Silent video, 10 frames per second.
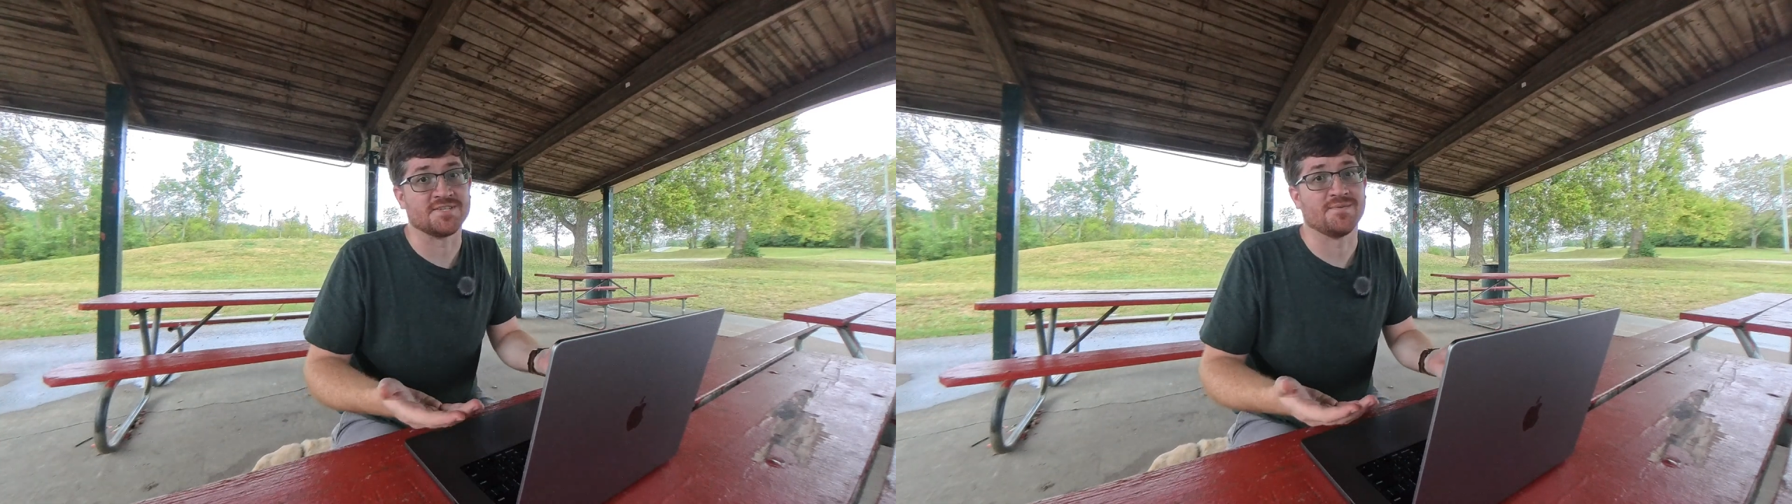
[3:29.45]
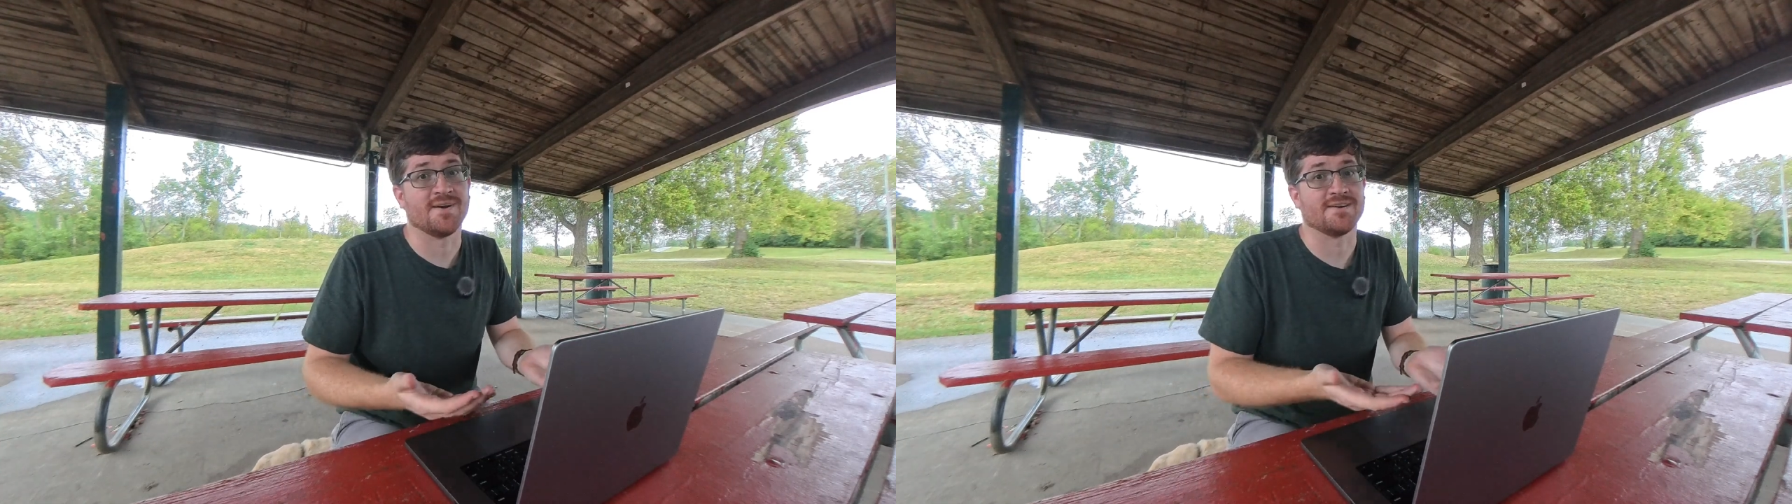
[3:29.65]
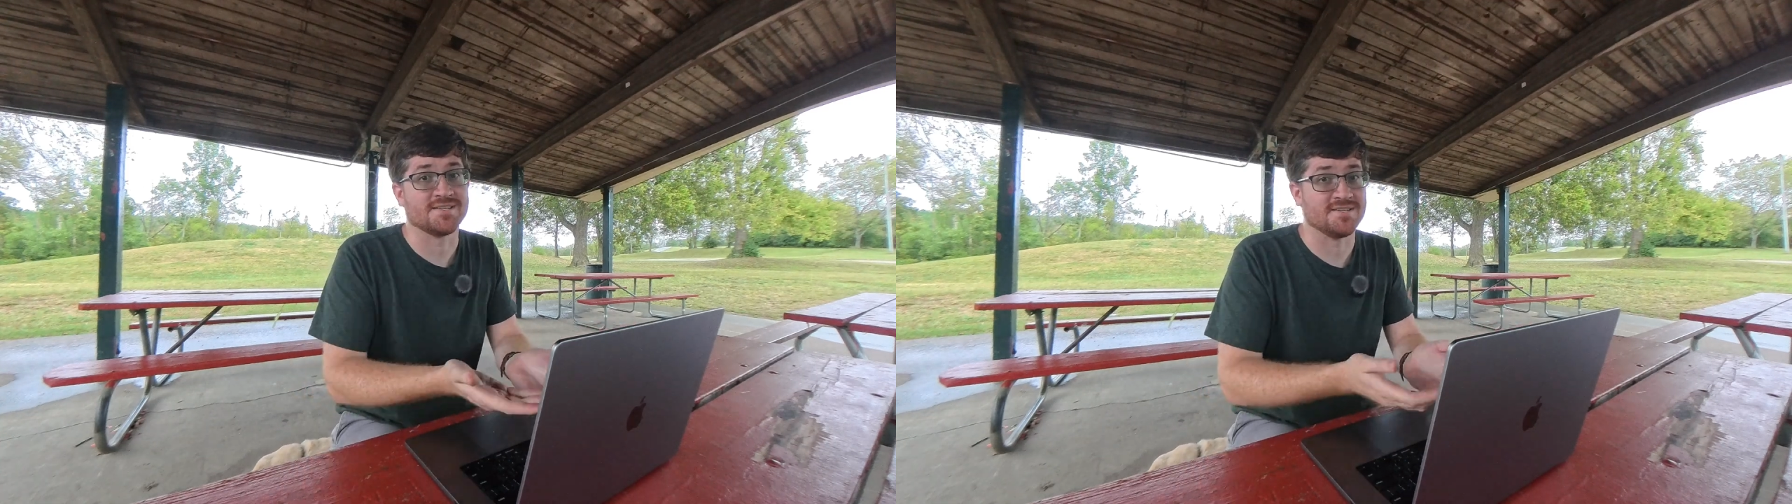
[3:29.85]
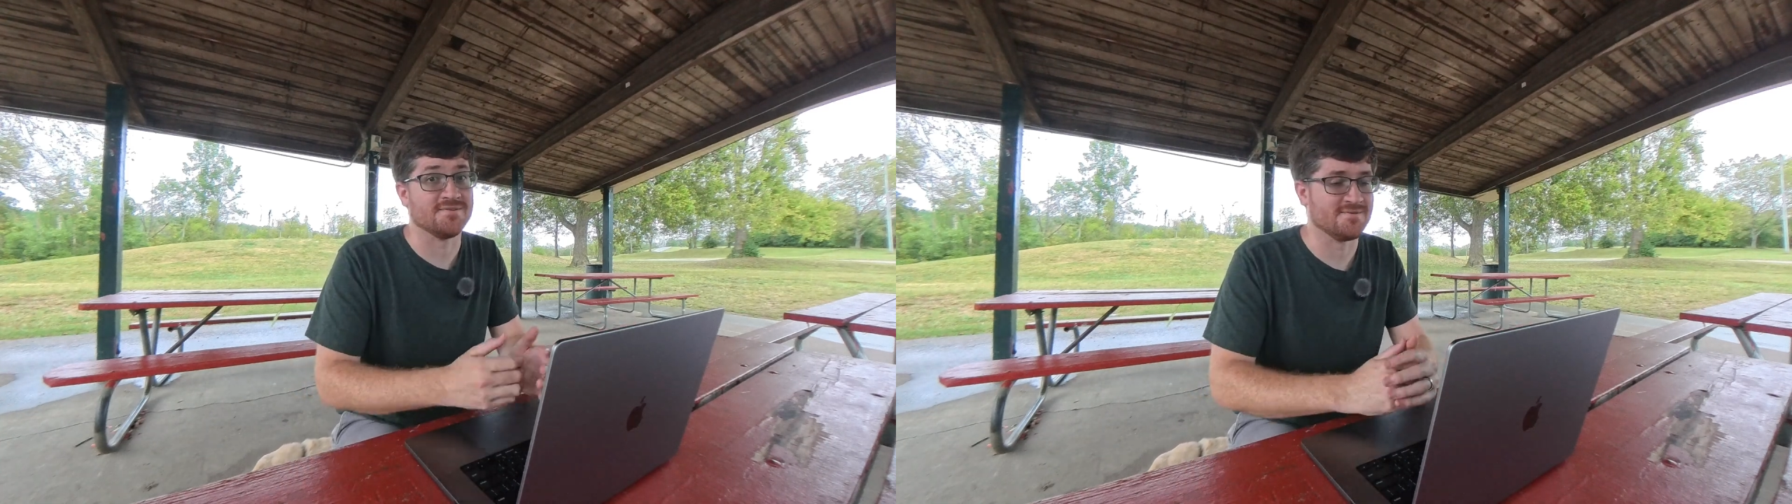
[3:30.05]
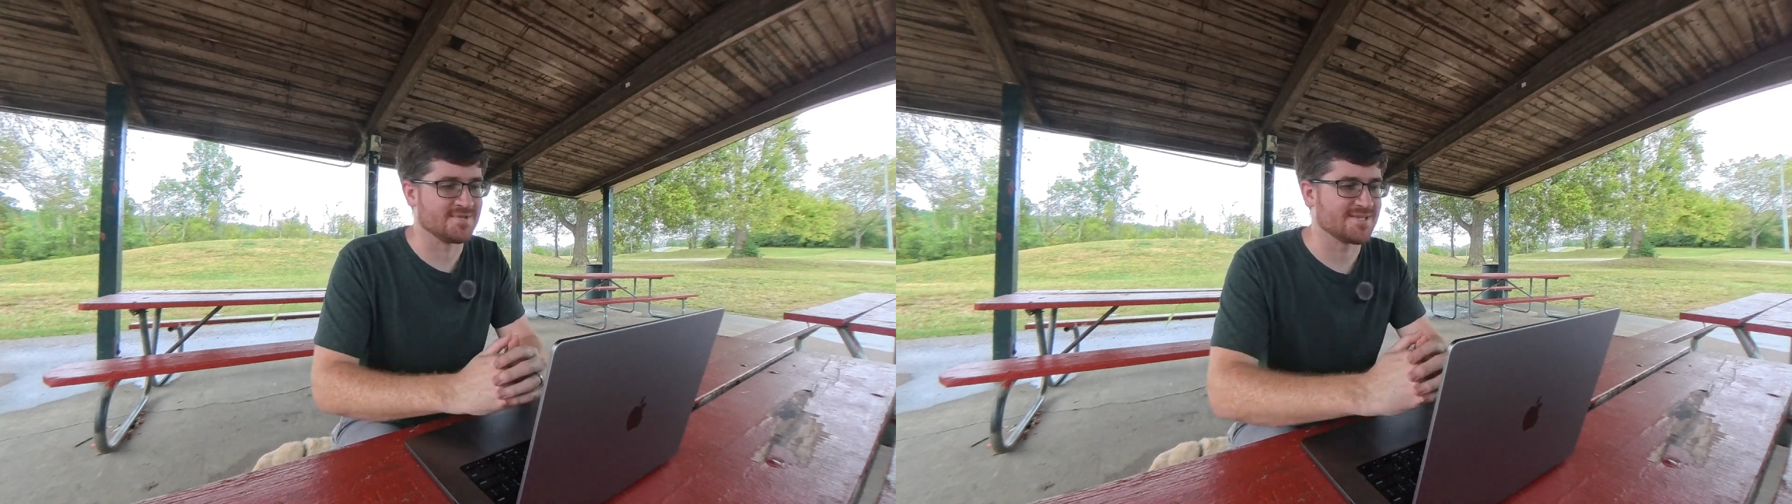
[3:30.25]
visually impaired to
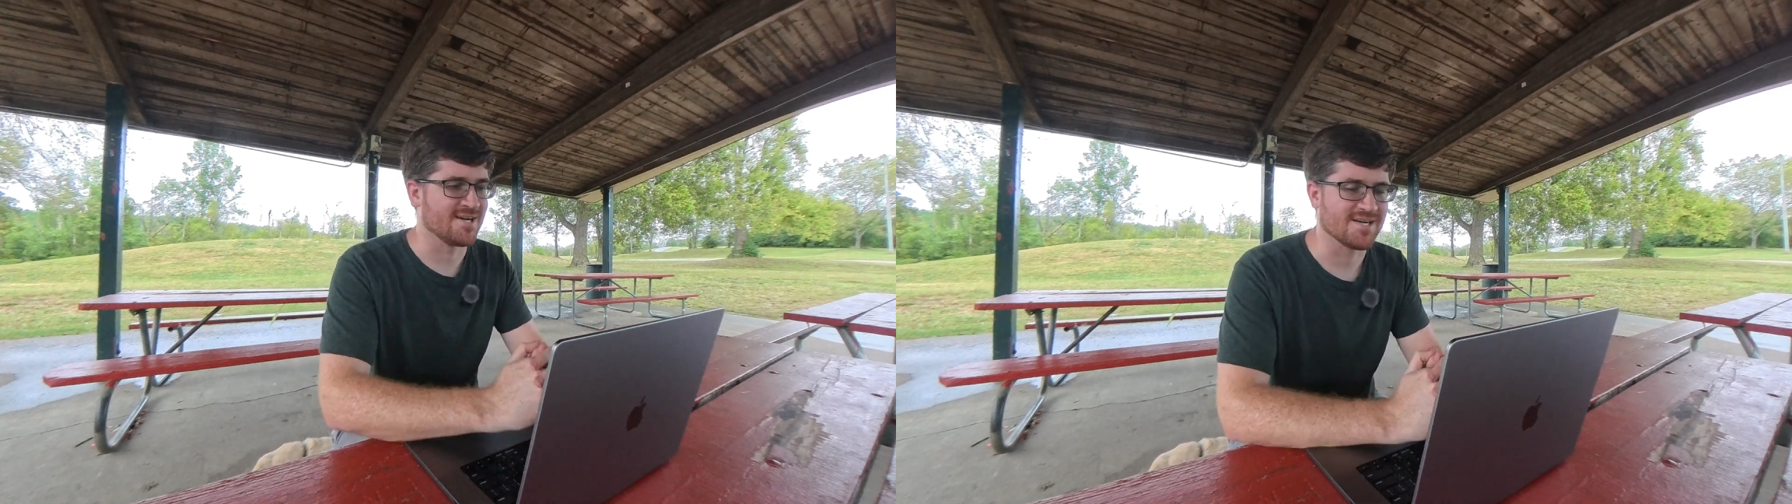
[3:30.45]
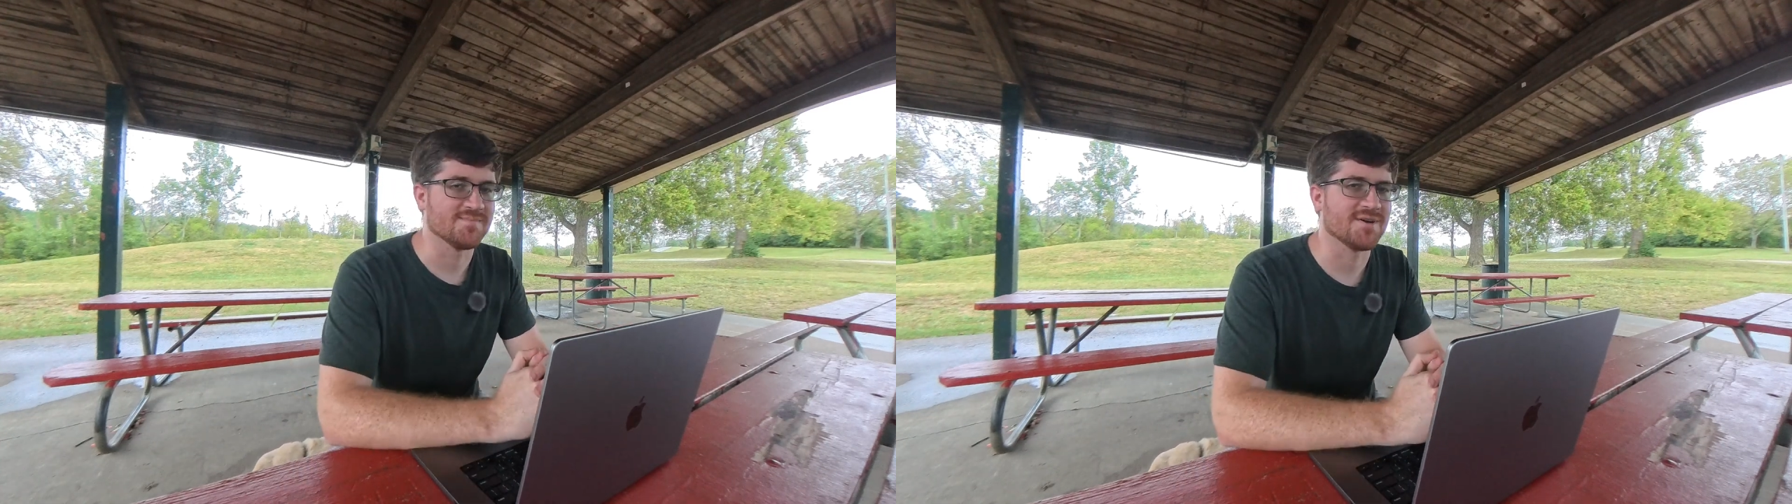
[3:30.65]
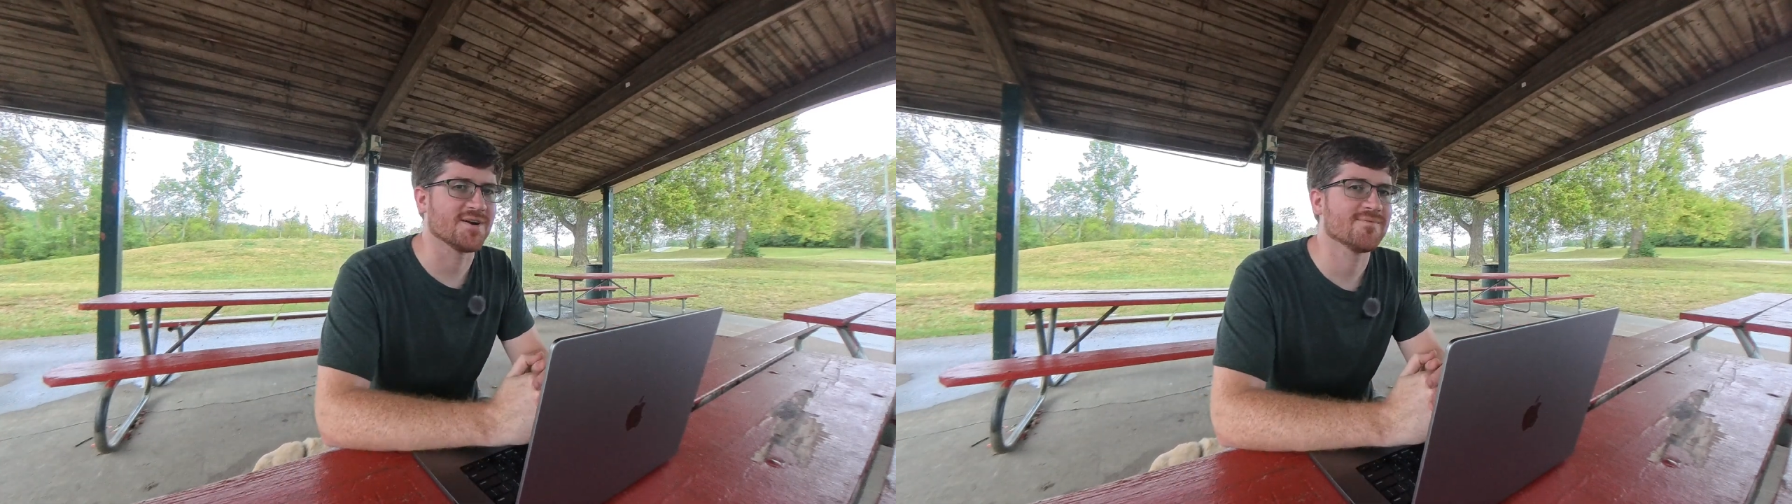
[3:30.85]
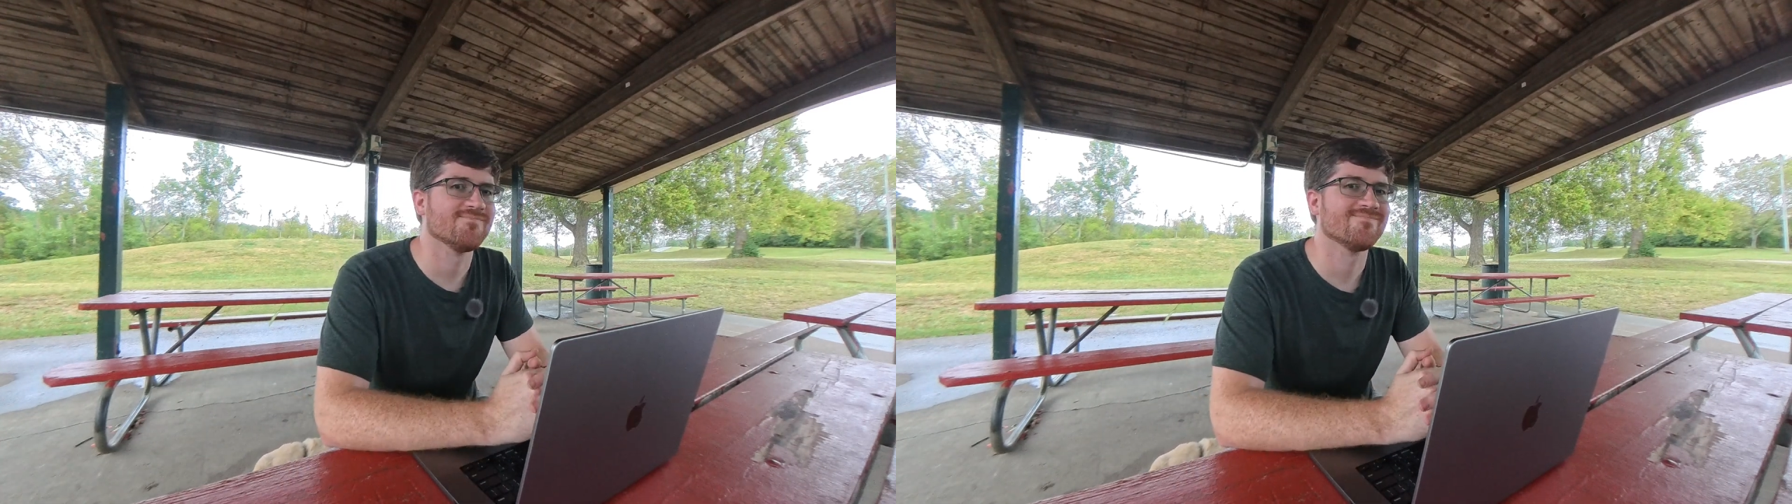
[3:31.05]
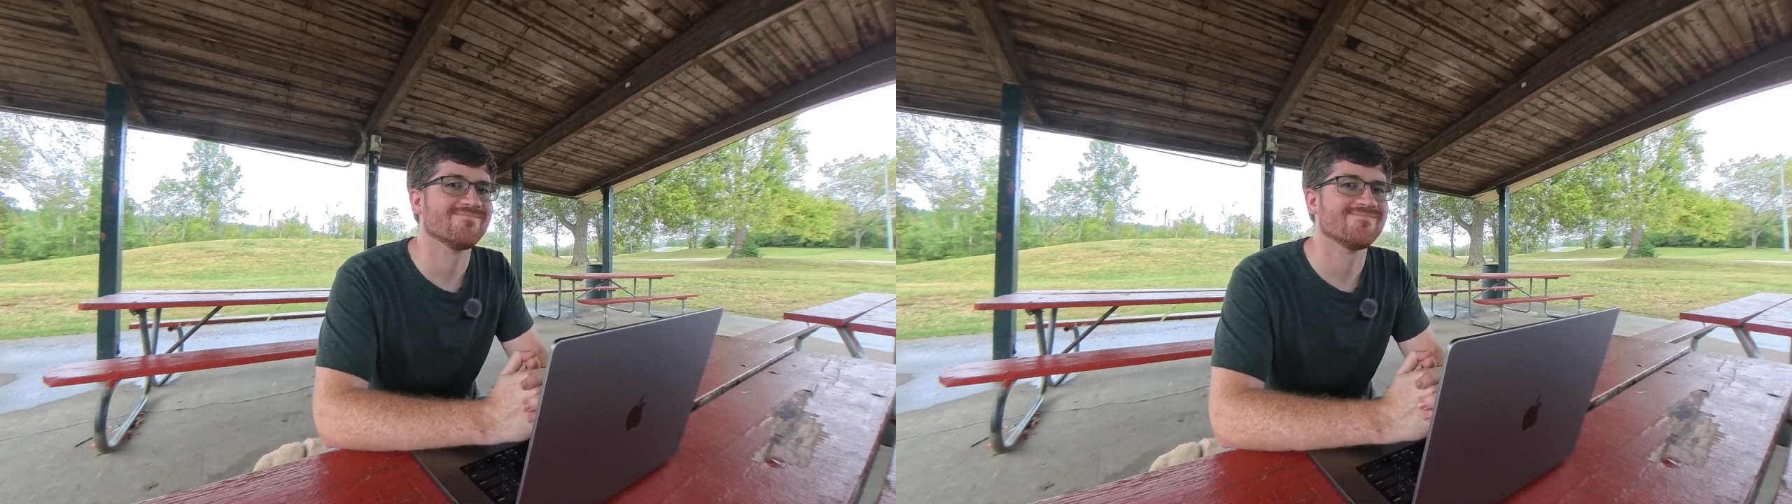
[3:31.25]
use a computer.